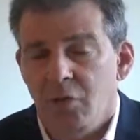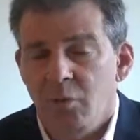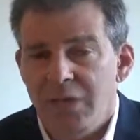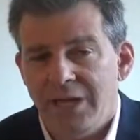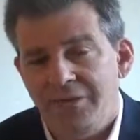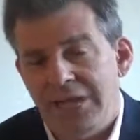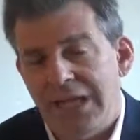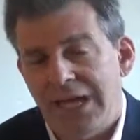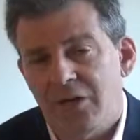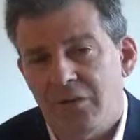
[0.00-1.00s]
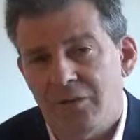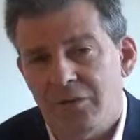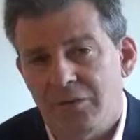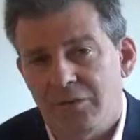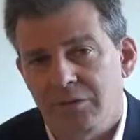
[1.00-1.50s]
We have allowed
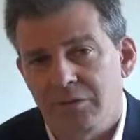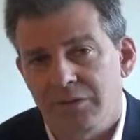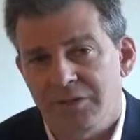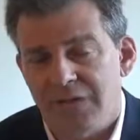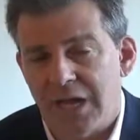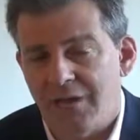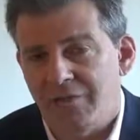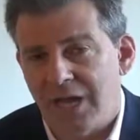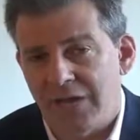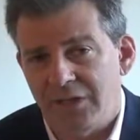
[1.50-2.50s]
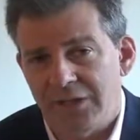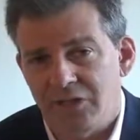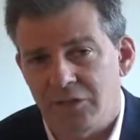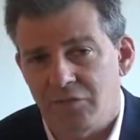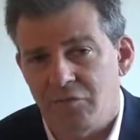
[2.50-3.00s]
this kind of
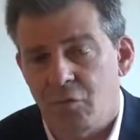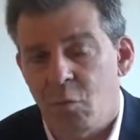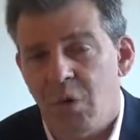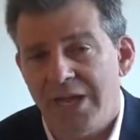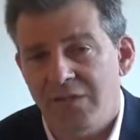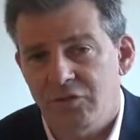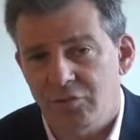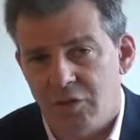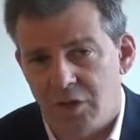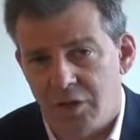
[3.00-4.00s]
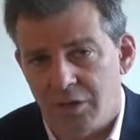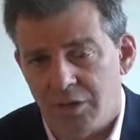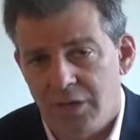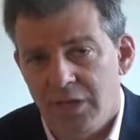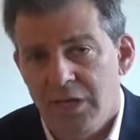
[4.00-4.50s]
violation for way too
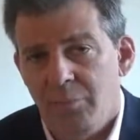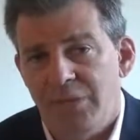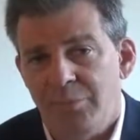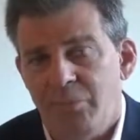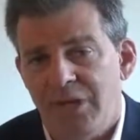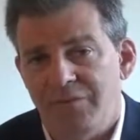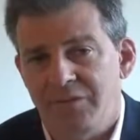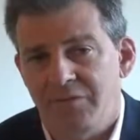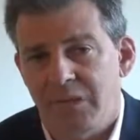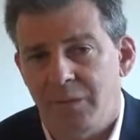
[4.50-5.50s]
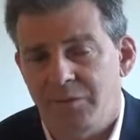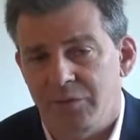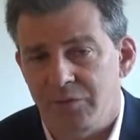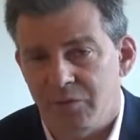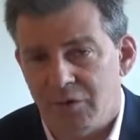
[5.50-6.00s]
long. People have
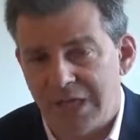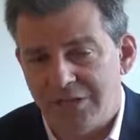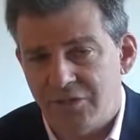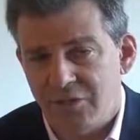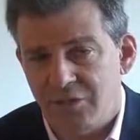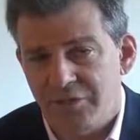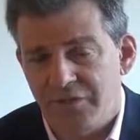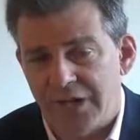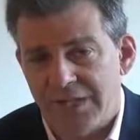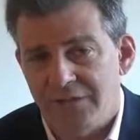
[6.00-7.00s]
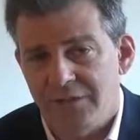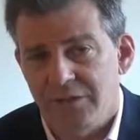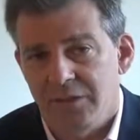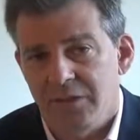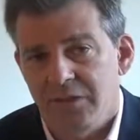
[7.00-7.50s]
developed neurological effects
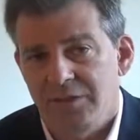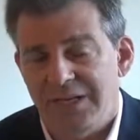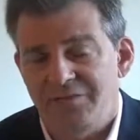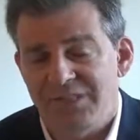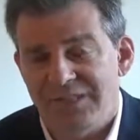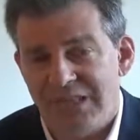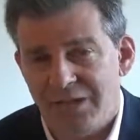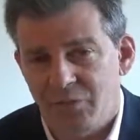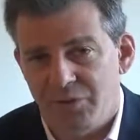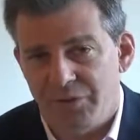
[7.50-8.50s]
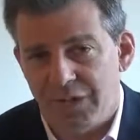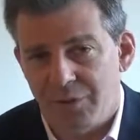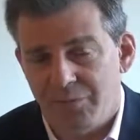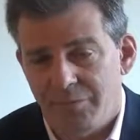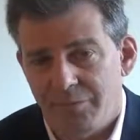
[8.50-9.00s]
that have disabled
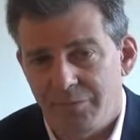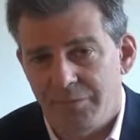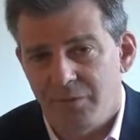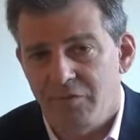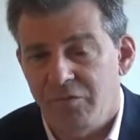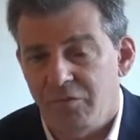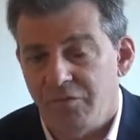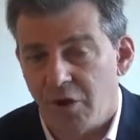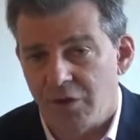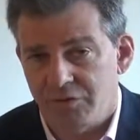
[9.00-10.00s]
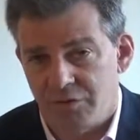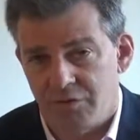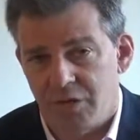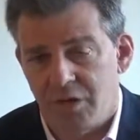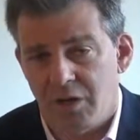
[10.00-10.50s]
them for far too
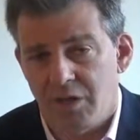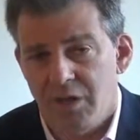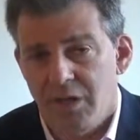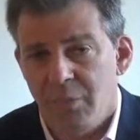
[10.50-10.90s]
long.